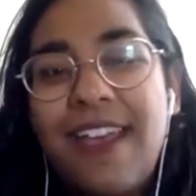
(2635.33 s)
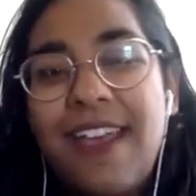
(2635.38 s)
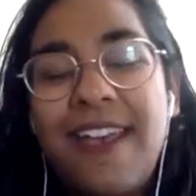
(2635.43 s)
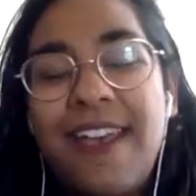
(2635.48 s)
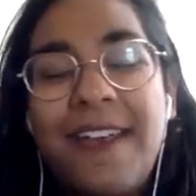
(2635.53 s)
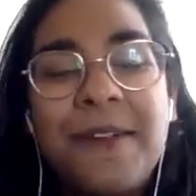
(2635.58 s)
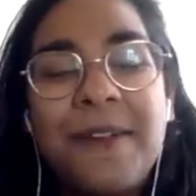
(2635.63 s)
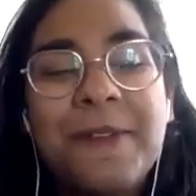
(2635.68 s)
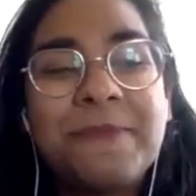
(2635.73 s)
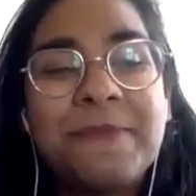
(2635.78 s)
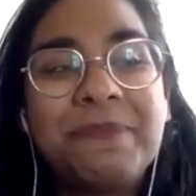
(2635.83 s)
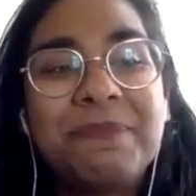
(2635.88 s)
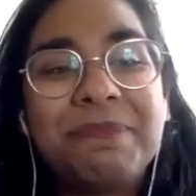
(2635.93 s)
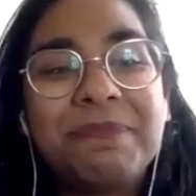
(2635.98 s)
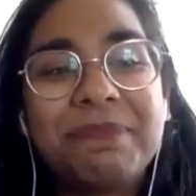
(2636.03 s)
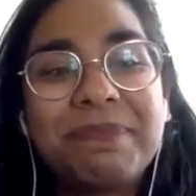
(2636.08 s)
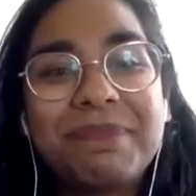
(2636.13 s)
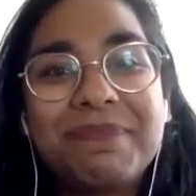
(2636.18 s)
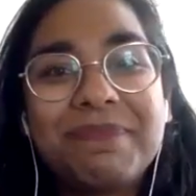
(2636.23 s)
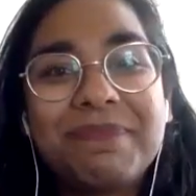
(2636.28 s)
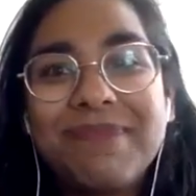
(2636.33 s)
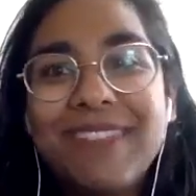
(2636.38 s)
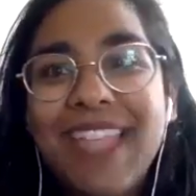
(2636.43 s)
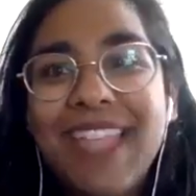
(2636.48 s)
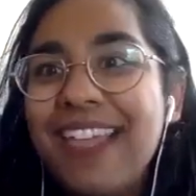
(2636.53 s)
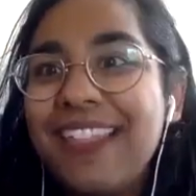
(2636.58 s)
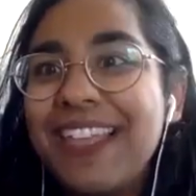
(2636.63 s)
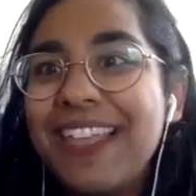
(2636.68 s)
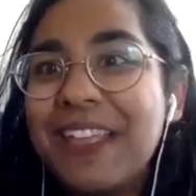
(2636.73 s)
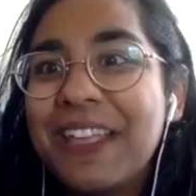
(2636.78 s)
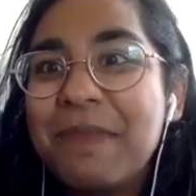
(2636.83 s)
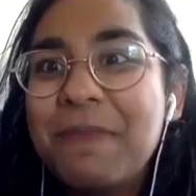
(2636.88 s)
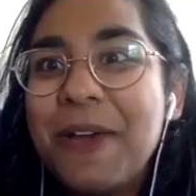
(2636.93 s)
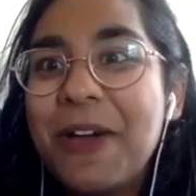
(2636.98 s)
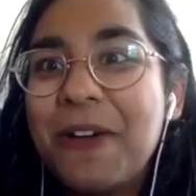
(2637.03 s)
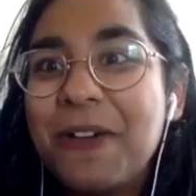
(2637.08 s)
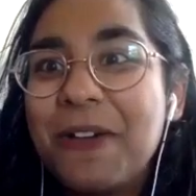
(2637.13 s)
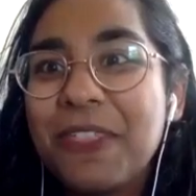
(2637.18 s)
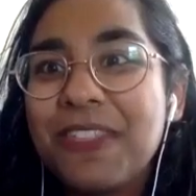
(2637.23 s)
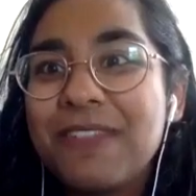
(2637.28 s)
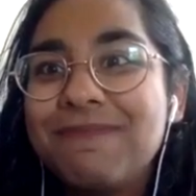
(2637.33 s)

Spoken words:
I like them both.